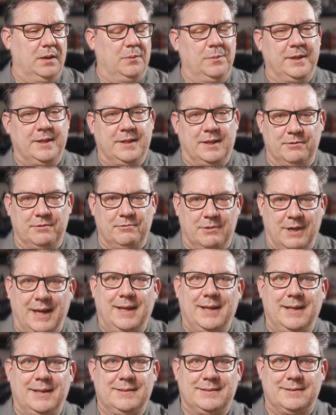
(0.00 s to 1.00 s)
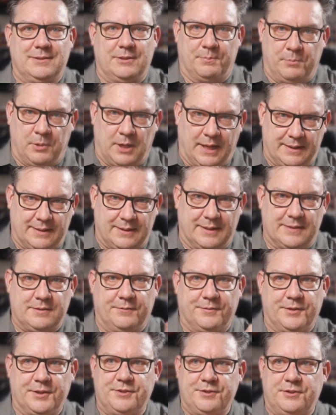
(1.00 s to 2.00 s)
we can raise the brightness
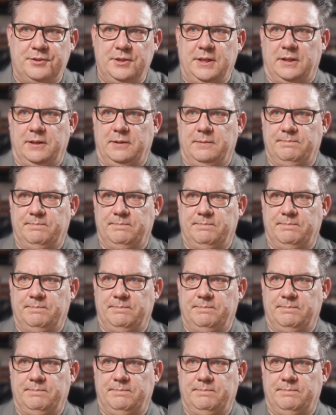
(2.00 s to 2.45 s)
of the screen.